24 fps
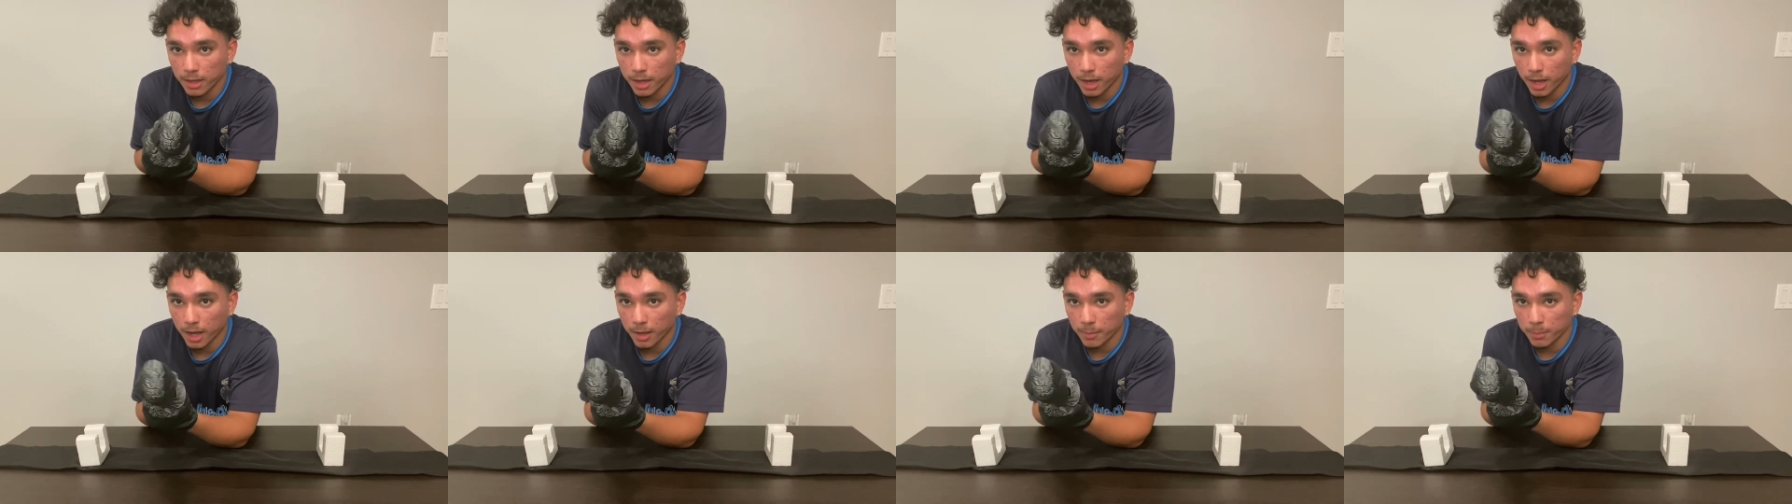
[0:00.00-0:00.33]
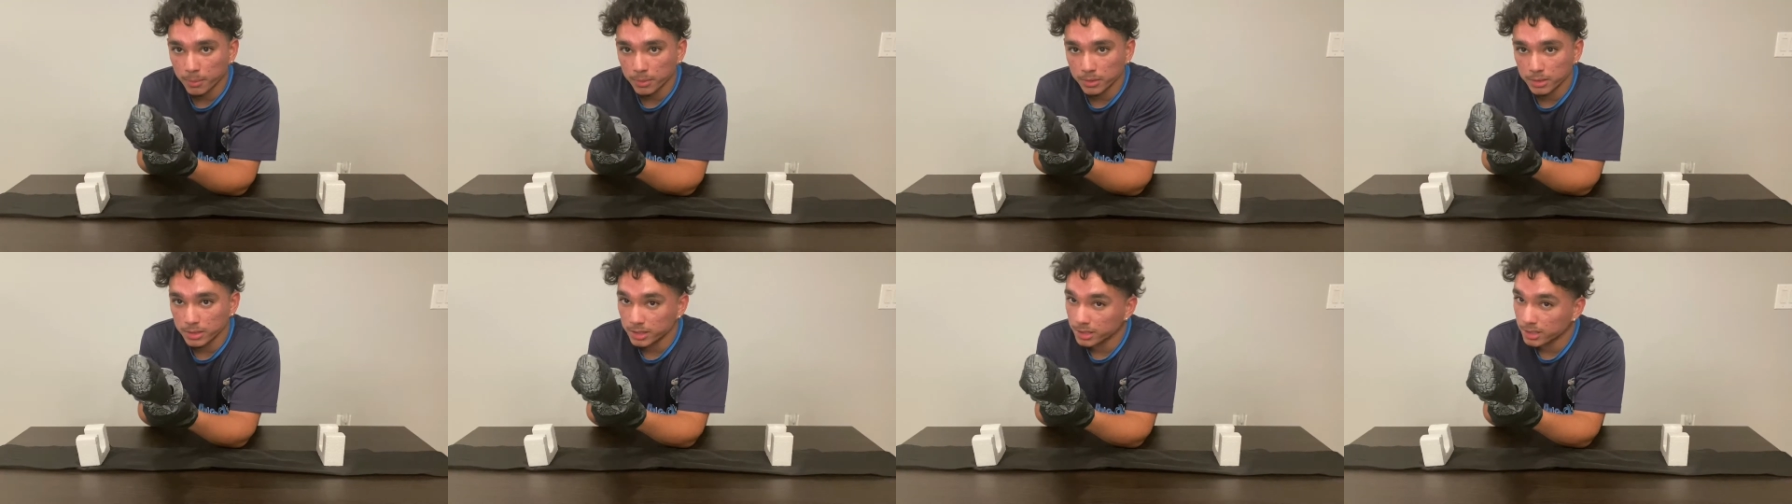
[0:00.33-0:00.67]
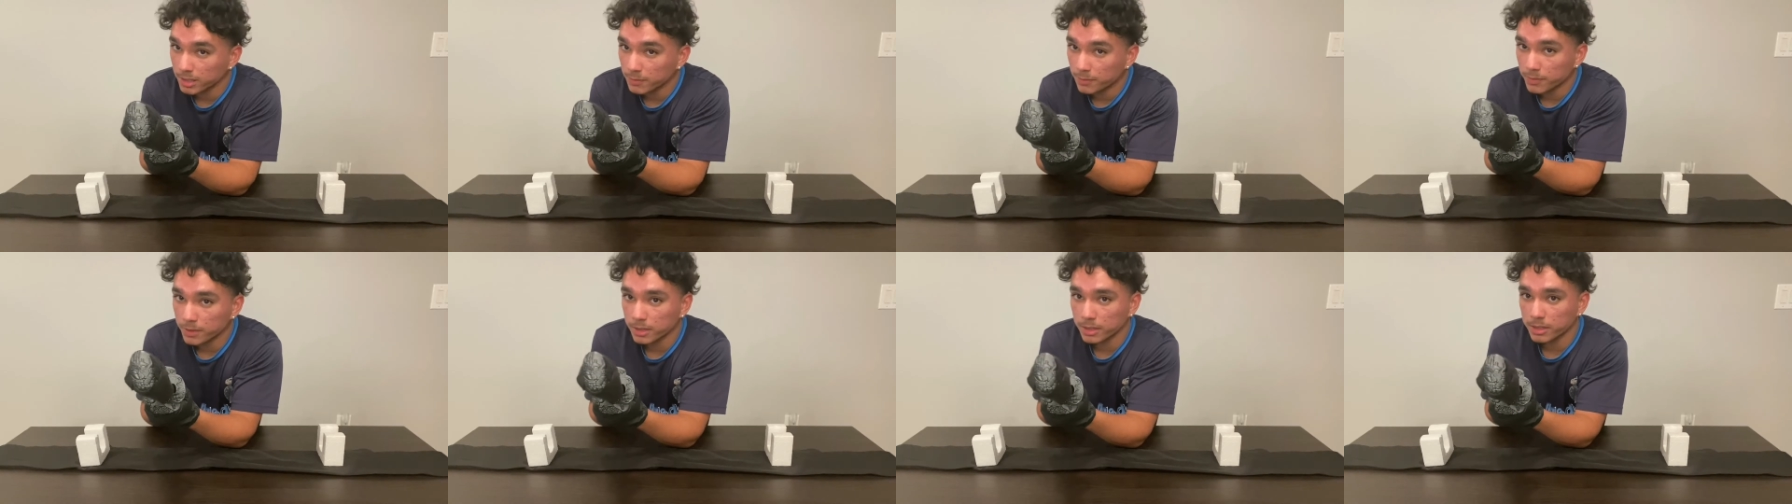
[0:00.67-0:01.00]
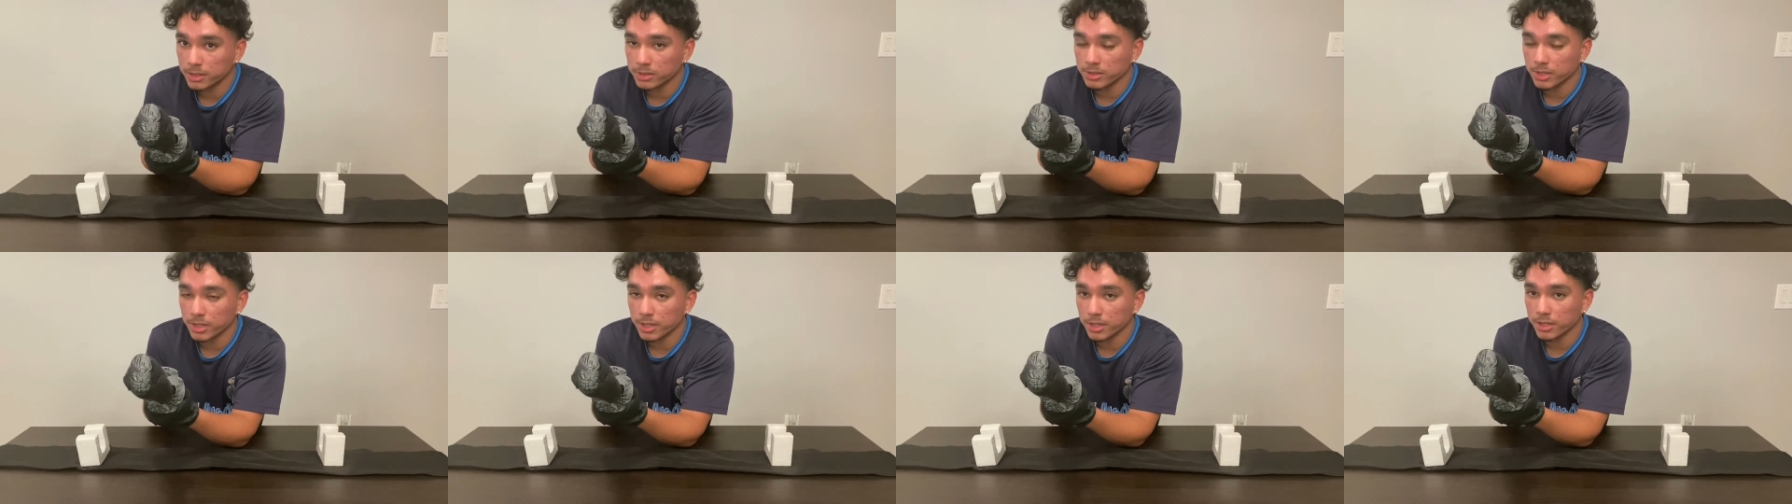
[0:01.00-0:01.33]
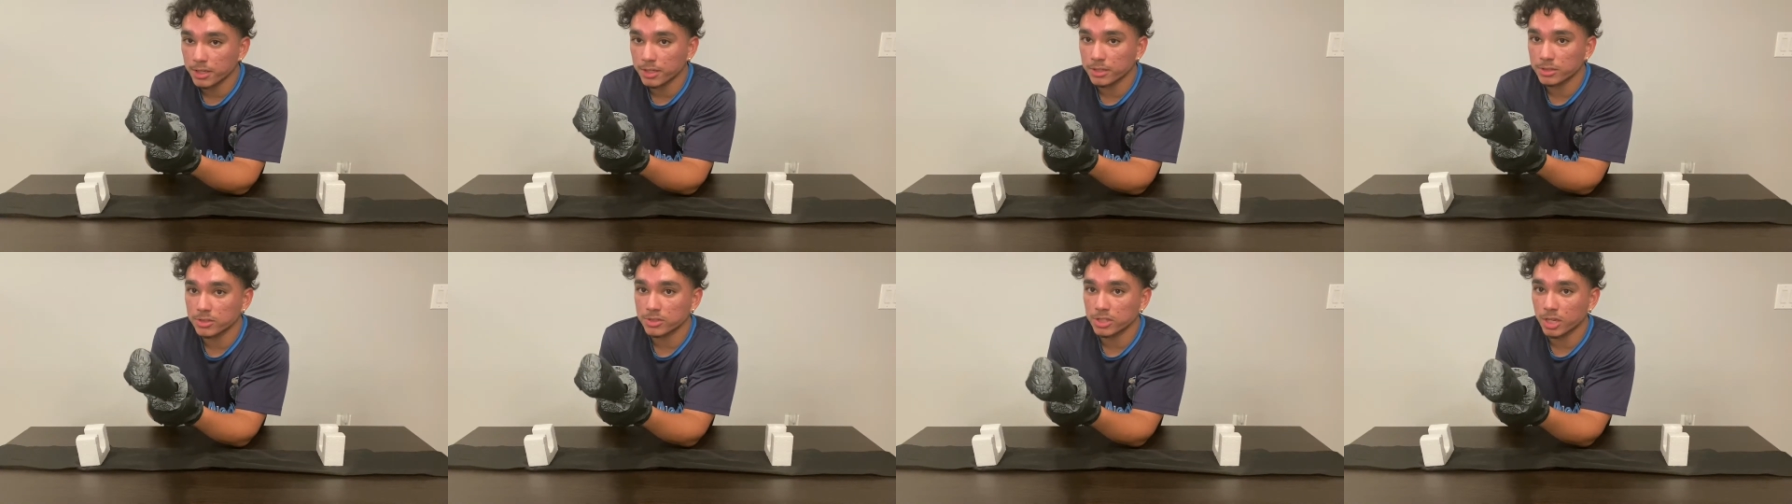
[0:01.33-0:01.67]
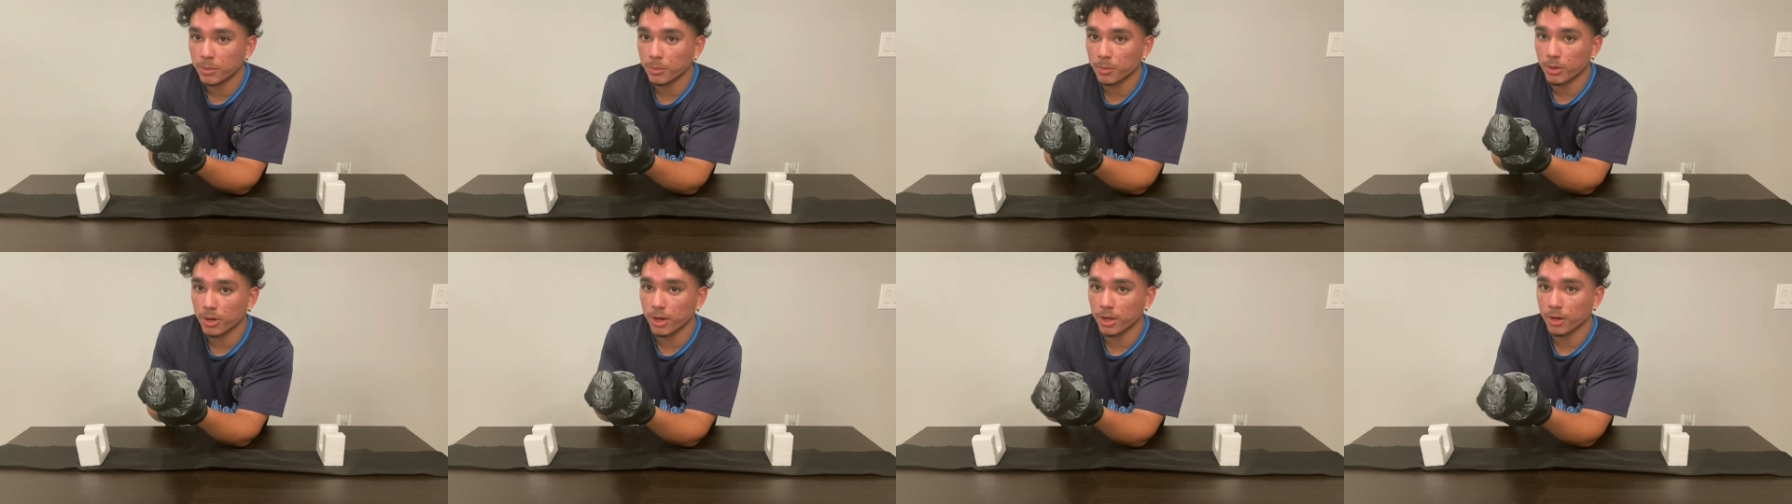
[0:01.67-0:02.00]
I believe it is a
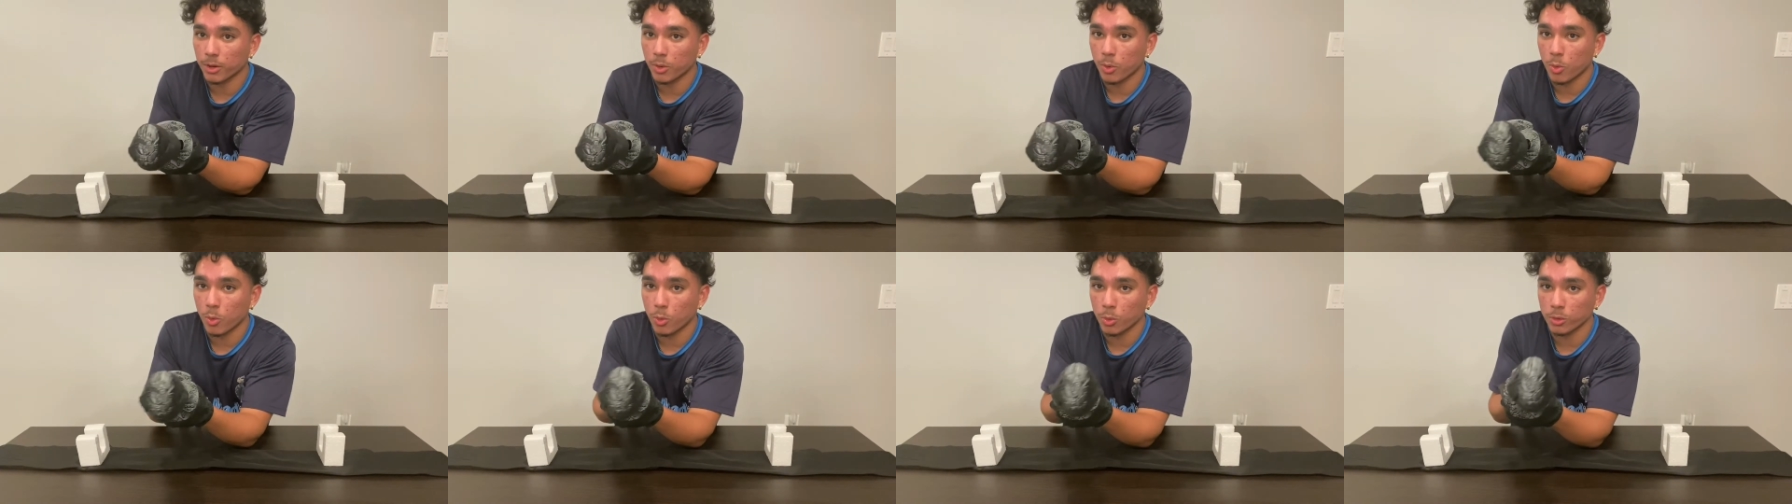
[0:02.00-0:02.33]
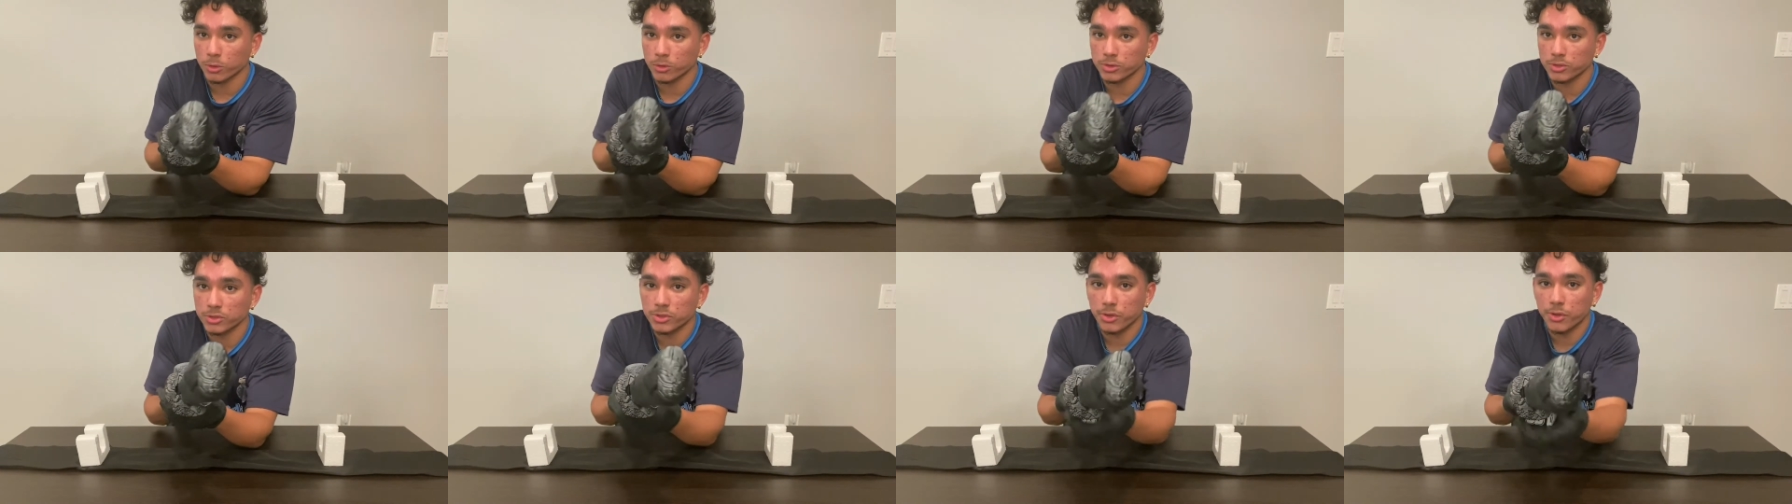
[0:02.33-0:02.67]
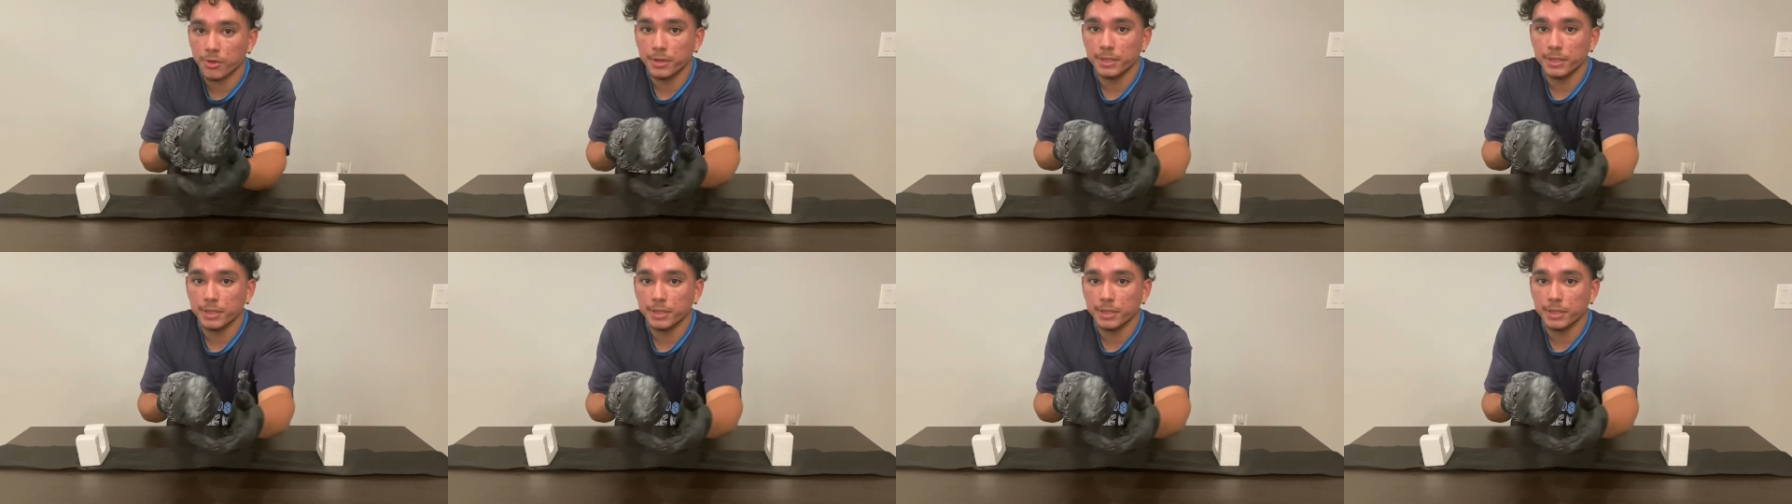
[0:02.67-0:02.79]
samurai on a horse.